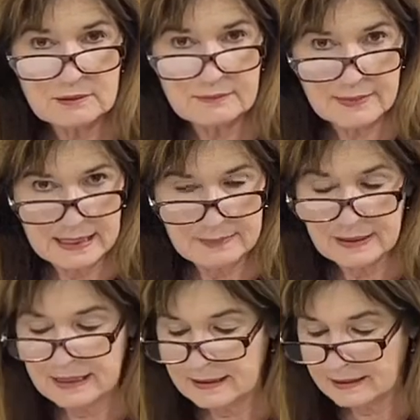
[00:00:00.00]

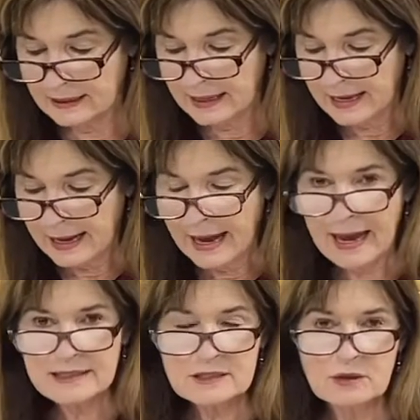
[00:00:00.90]
maybe,
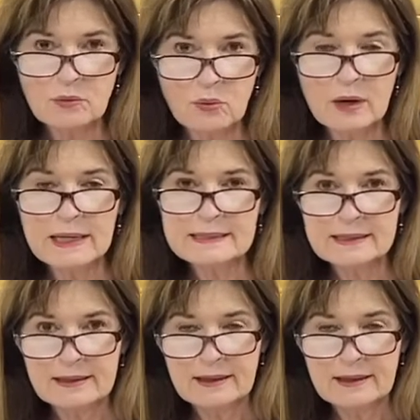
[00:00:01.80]
as to what